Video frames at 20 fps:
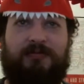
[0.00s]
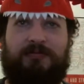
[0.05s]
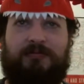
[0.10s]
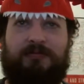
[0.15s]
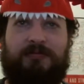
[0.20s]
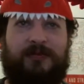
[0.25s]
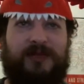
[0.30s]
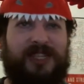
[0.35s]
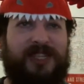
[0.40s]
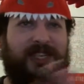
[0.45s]

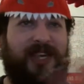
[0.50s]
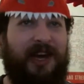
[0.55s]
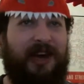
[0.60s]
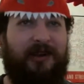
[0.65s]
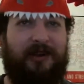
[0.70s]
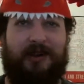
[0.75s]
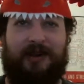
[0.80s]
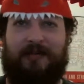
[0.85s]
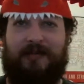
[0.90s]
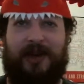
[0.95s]

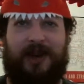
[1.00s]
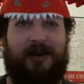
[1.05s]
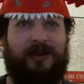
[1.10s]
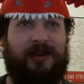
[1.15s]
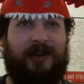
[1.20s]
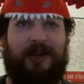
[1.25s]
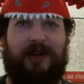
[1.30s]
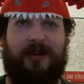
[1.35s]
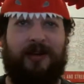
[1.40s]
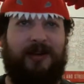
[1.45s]
scattered about
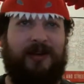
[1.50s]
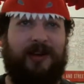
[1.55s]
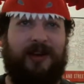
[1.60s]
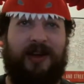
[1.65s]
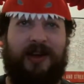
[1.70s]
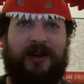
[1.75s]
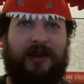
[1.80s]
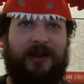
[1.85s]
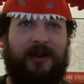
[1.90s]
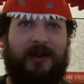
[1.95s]
here and
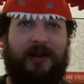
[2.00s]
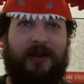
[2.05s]
there.